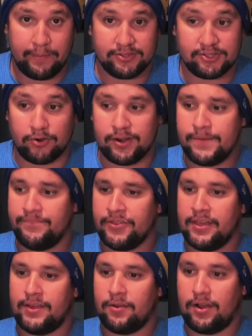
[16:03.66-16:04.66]
Laboratory
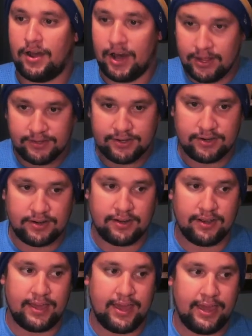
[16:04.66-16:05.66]

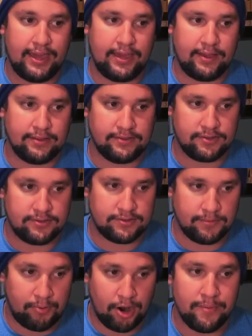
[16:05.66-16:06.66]
under a
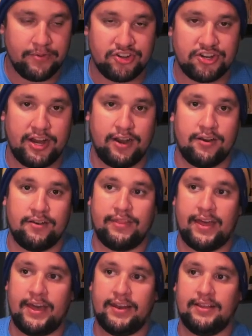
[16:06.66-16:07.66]
department chair
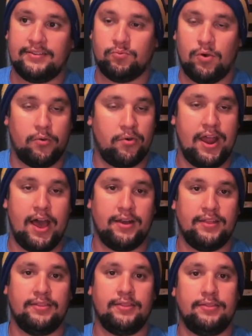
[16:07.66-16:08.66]
that is well
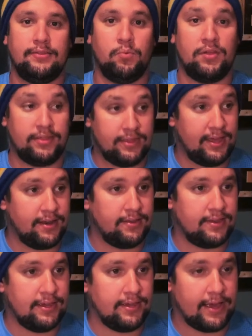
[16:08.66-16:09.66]
renowned within
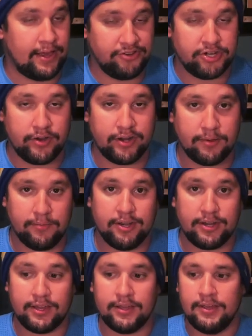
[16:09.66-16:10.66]
the engineering
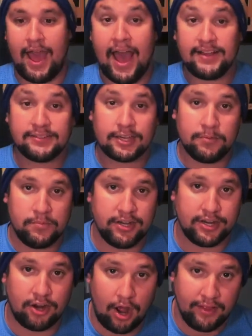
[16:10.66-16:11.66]
community. As a
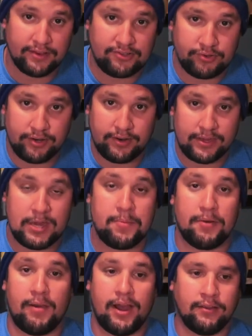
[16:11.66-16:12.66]
community college student,
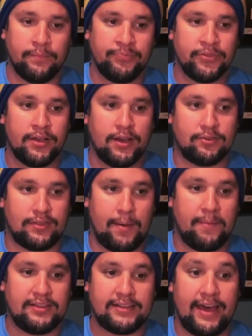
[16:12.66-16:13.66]
keep in mind, so
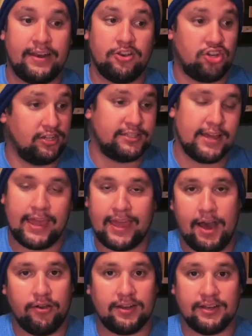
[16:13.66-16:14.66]
that means I had just taken
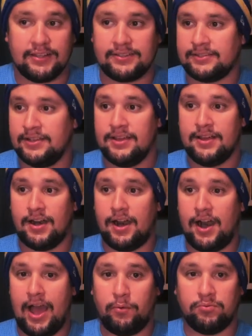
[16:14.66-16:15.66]
calculus,
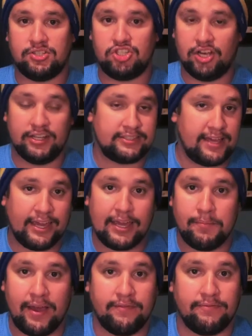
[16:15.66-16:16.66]
I was just
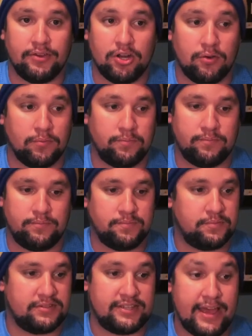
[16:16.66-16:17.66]
taking my, you know,
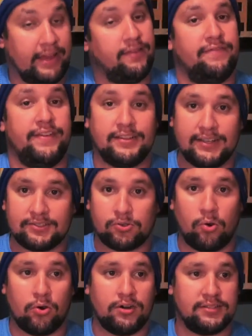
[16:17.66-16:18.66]
second physics
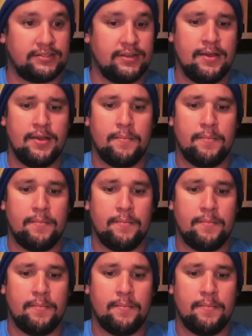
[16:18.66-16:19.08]
course,